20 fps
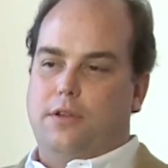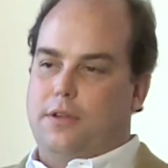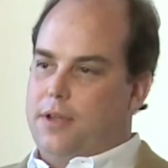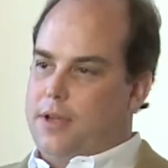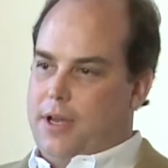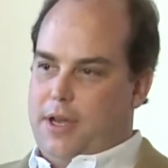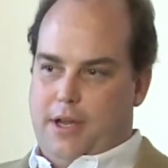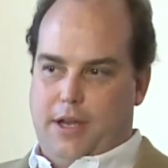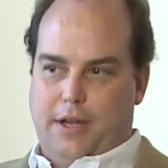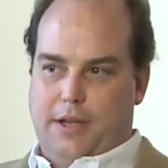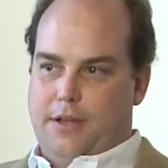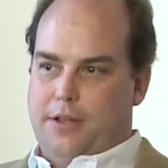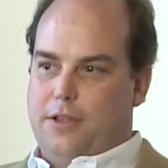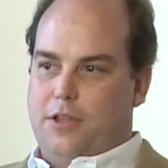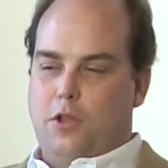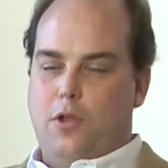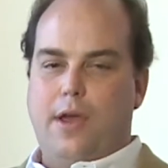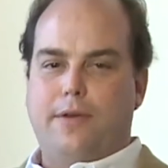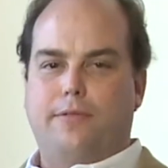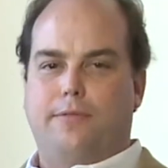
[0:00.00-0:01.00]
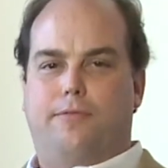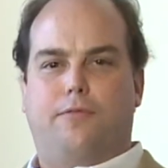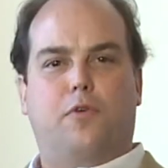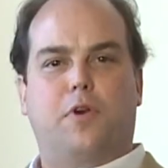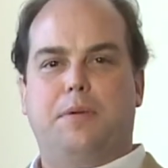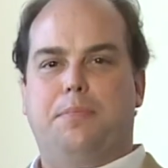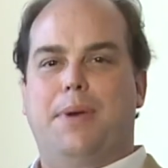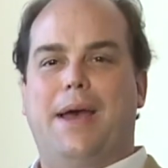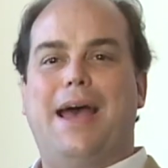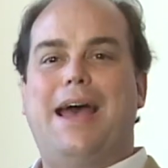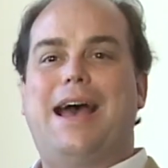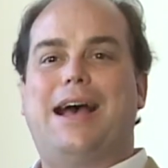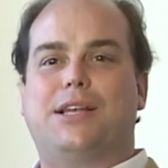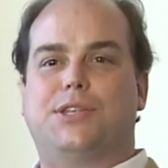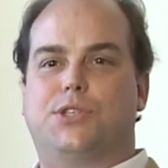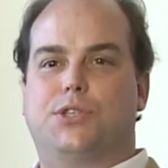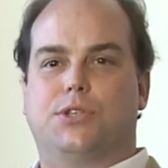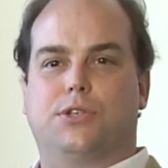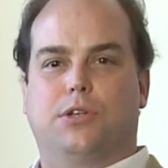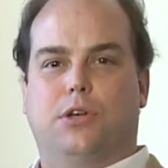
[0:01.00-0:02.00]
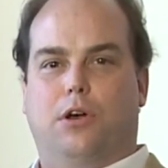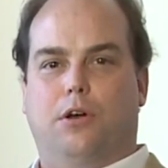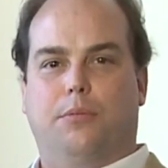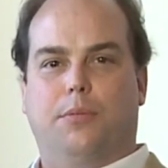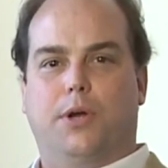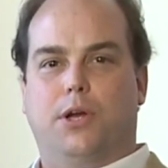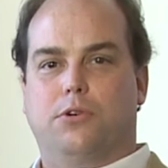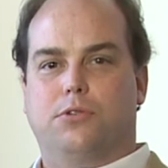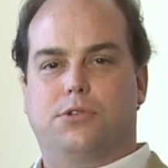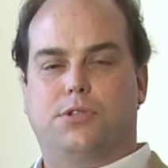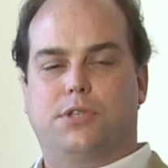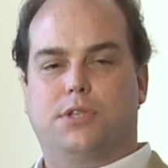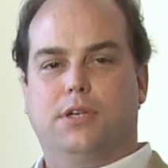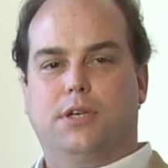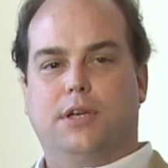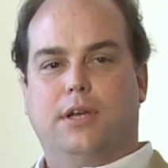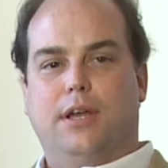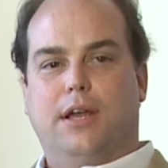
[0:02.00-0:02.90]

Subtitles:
You have a free pass almost.